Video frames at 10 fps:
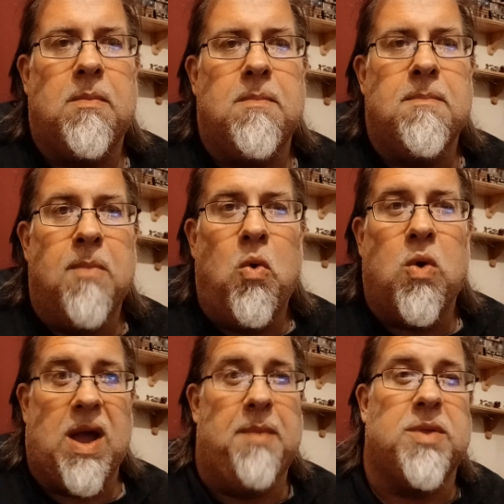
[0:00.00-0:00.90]
more
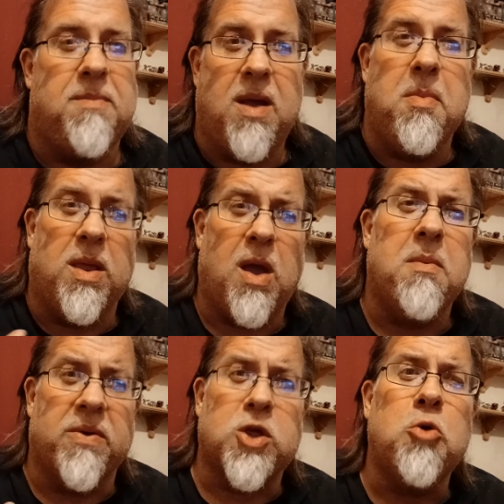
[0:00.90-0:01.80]
games, and bear in mind, I'm
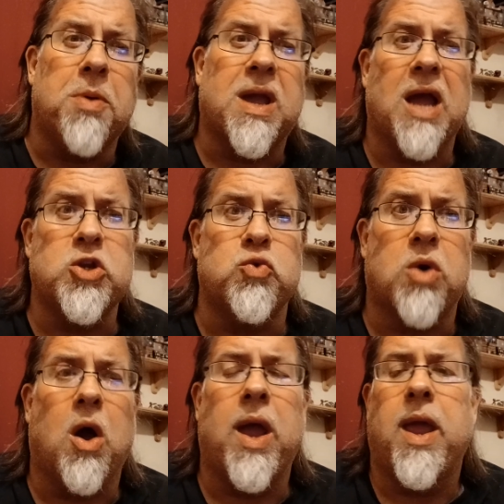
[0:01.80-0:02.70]
a super casual
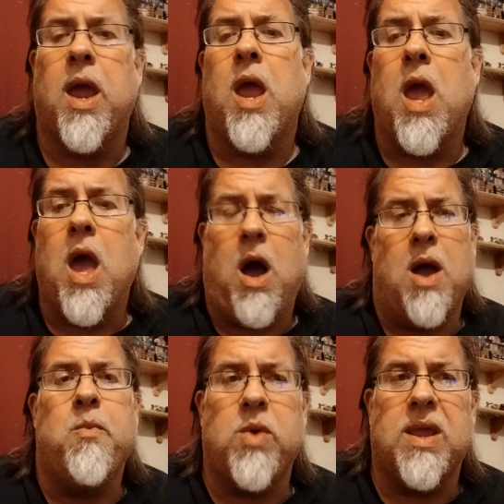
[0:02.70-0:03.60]
guy.
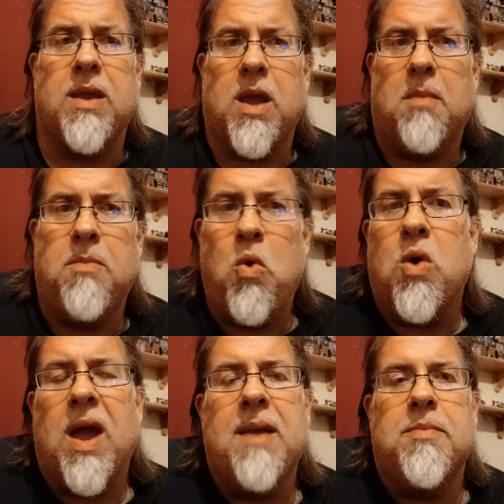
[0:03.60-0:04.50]
I'm winning more
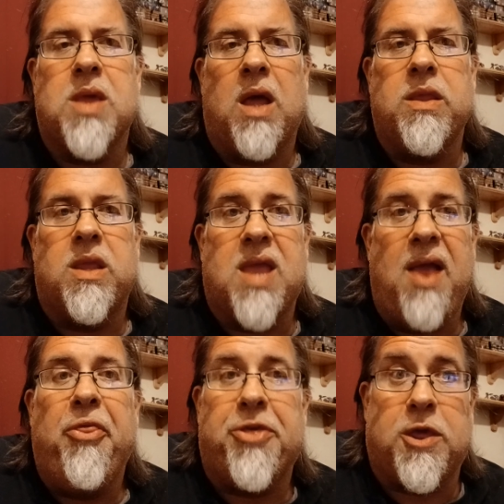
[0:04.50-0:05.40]
games under
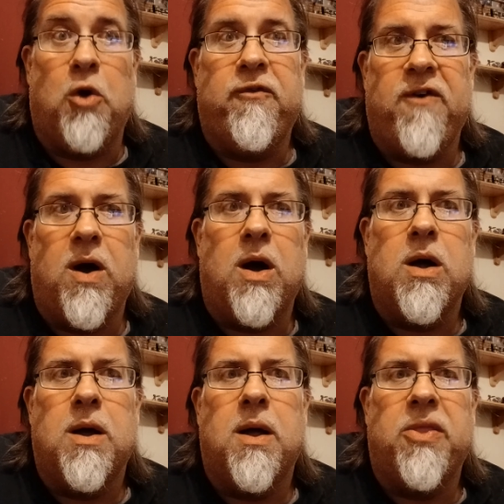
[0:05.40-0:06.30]
10th so far
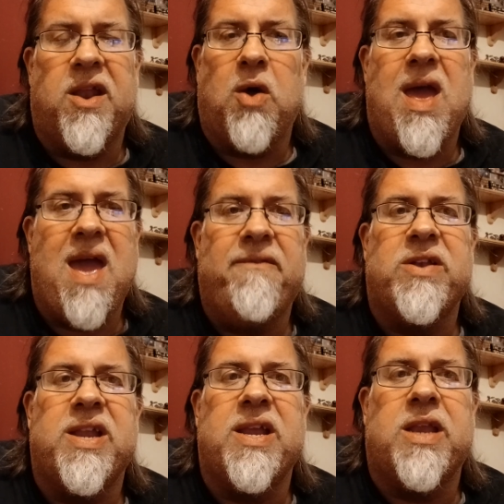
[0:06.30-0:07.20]
than I ever
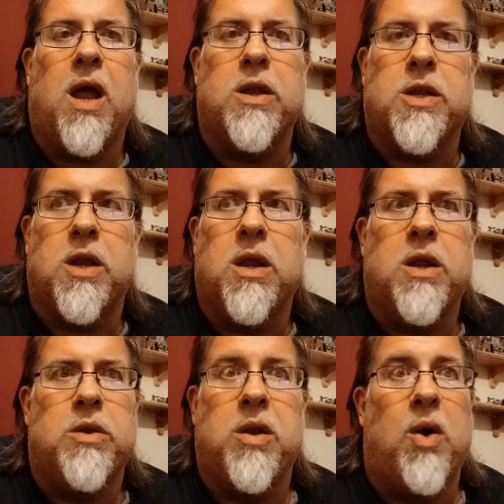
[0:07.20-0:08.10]
did
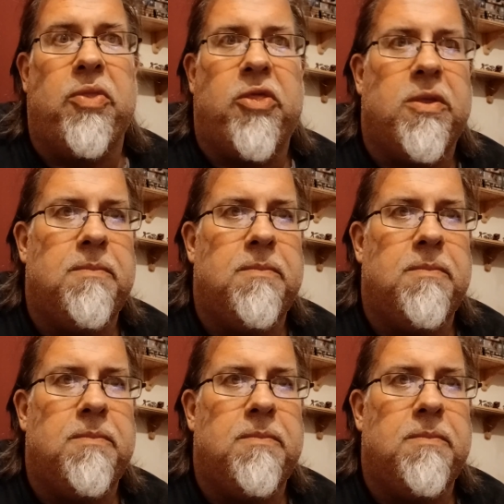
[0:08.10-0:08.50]
under 9th.